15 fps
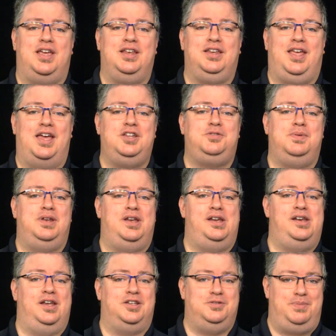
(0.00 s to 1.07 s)
Engagement
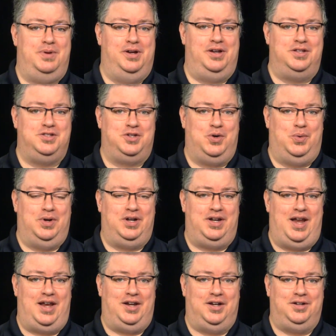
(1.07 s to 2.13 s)
and Experience
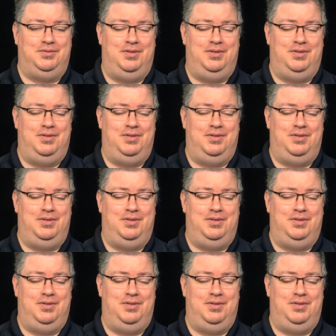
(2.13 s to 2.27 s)
Coordinator.